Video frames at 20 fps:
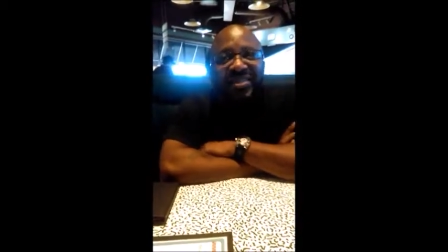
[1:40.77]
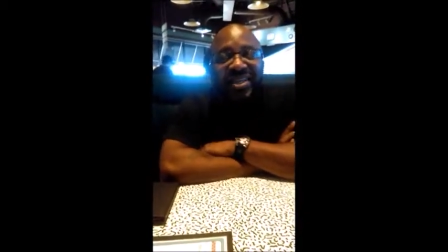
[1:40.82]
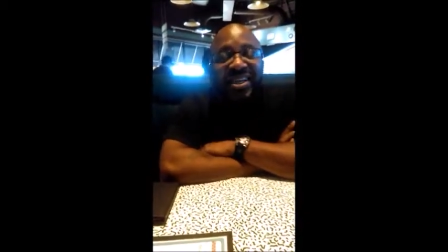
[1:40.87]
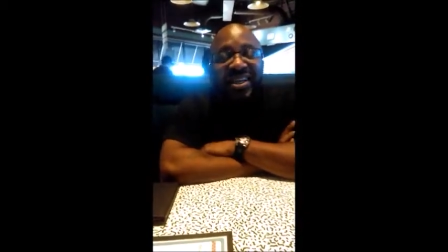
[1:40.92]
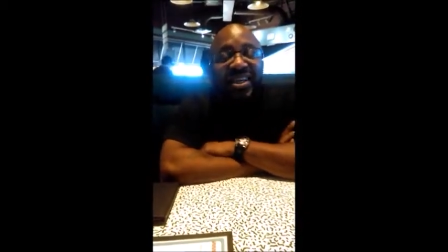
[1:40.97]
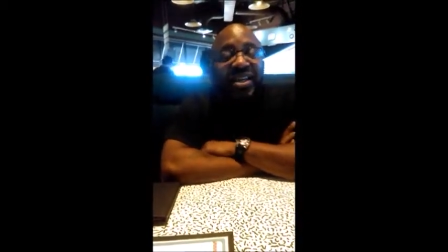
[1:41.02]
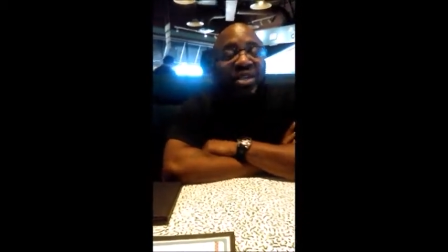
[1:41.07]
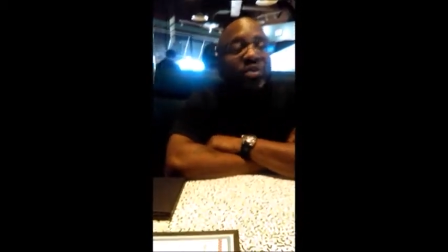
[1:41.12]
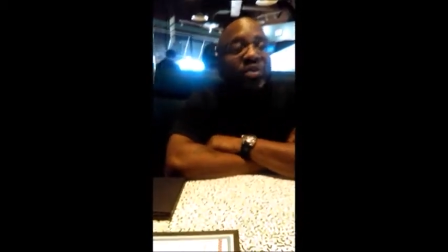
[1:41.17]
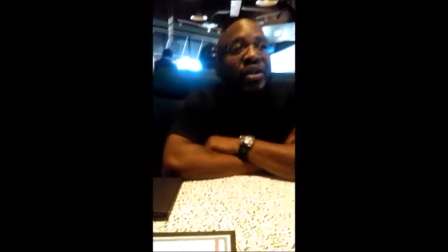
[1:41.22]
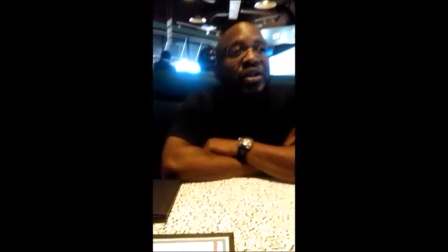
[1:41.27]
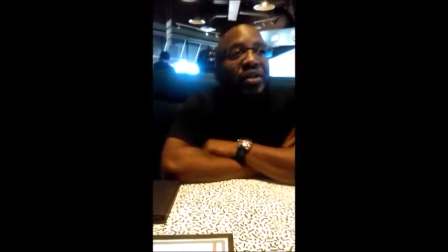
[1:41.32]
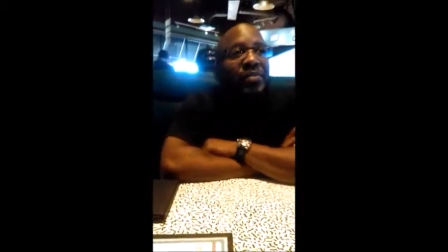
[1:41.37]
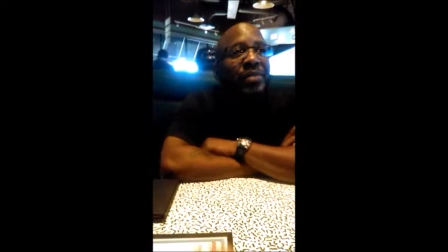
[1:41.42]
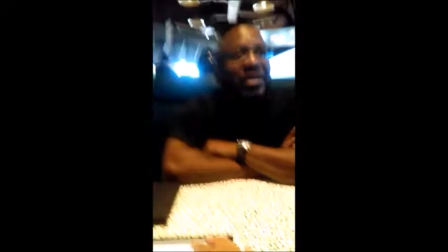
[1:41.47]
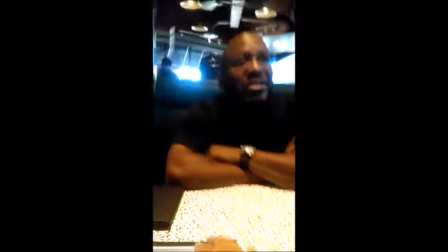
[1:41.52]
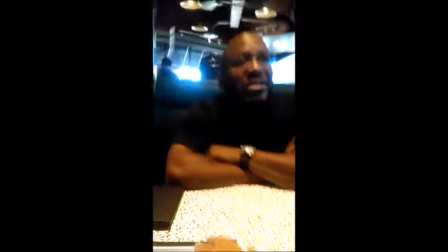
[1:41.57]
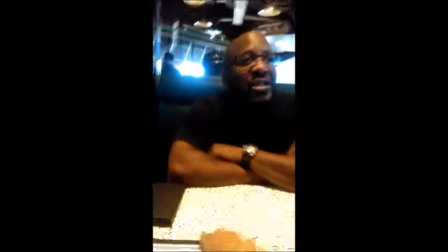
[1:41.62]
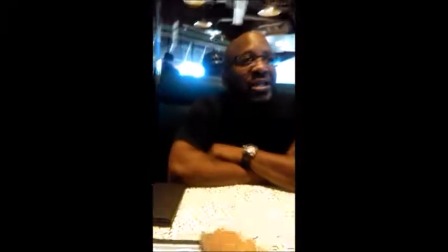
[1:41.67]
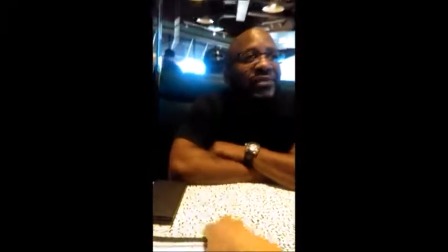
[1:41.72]
It is one of the
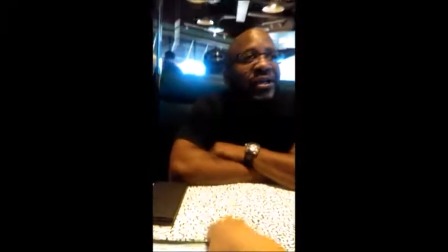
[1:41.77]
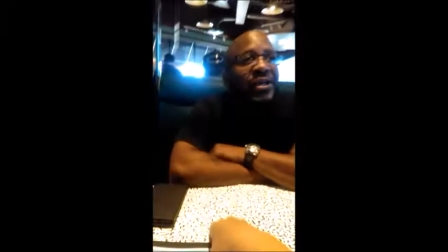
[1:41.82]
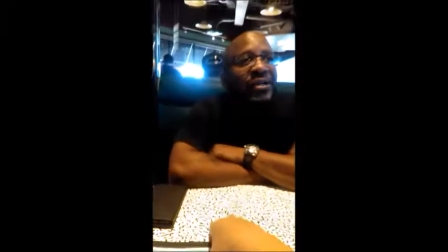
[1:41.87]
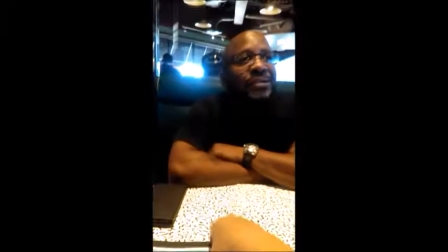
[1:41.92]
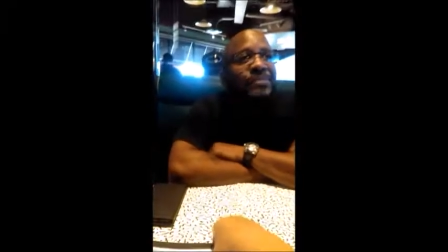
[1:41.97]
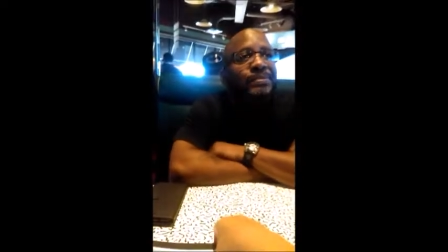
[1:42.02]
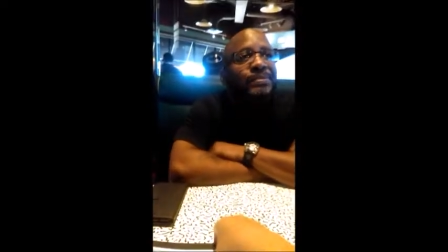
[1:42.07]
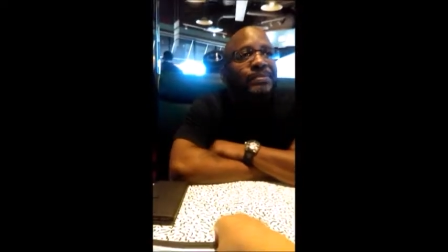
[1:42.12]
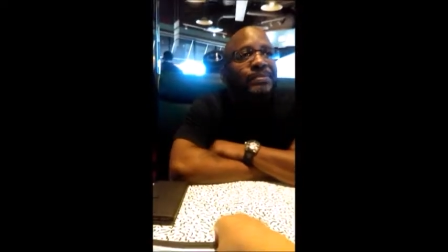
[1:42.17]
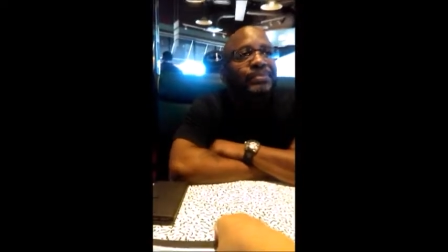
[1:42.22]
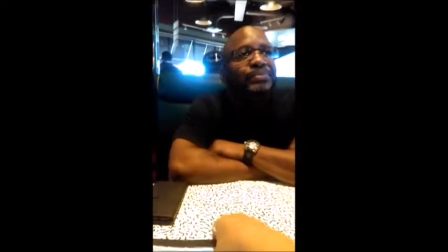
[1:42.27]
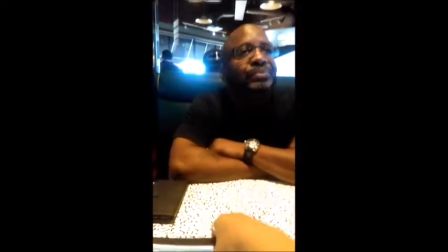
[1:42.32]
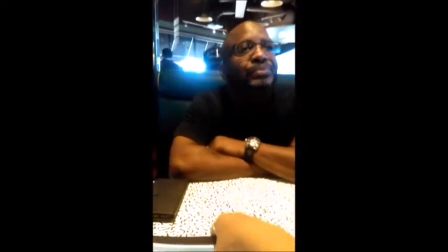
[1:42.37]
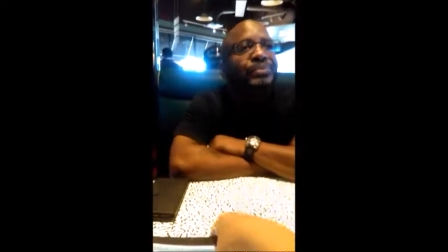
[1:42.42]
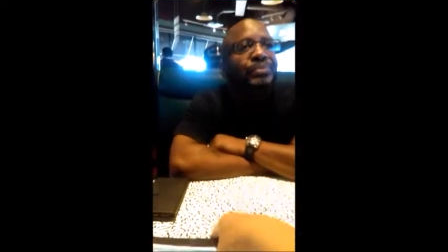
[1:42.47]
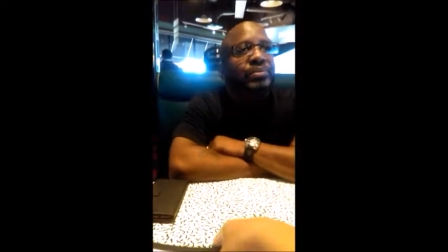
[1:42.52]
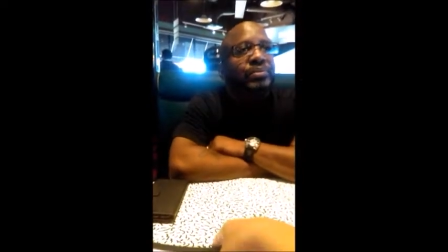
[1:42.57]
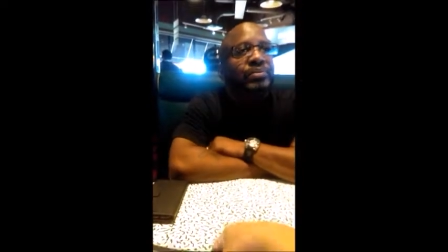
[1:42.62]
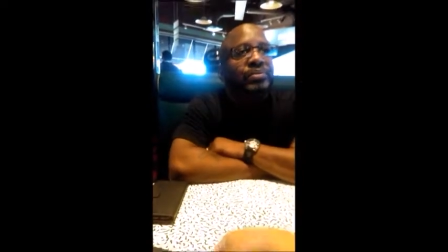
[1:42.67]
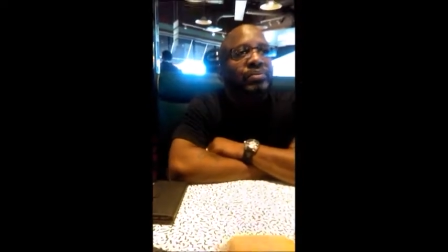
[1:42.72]
best I've had.
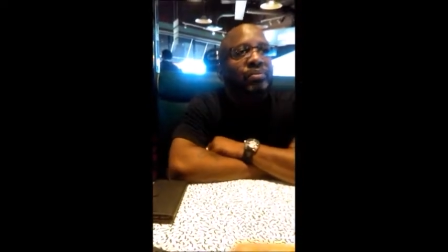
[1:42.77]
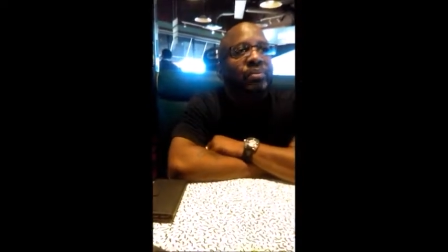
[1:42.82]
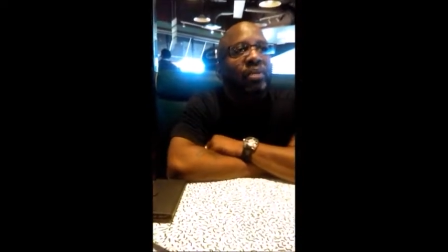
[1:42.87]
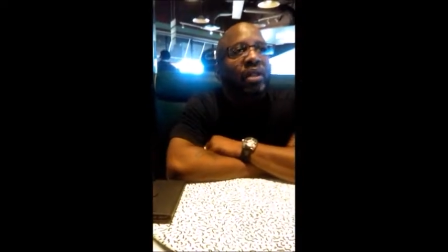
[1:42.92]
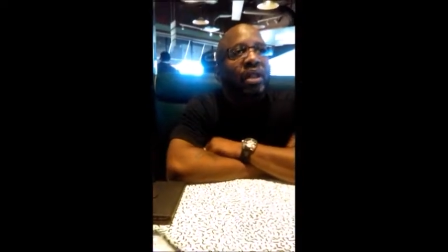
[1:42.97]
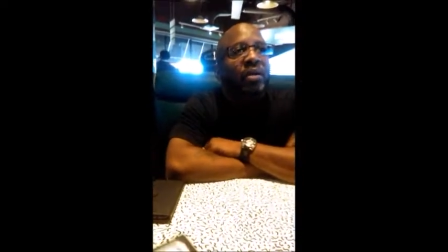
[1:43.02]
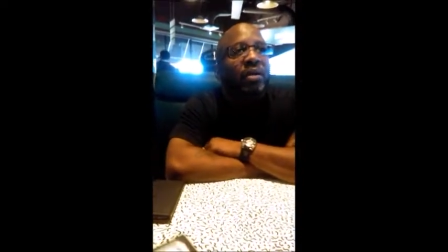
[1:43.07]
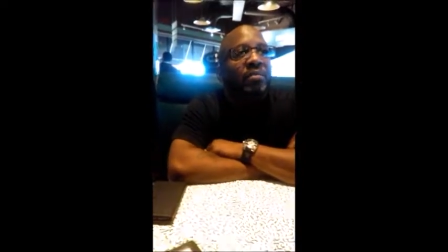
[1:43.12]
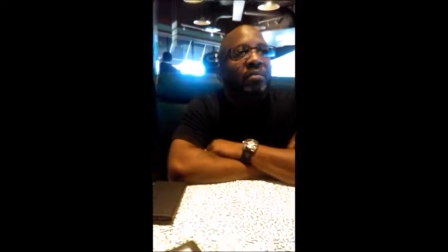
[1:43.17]
That's cool.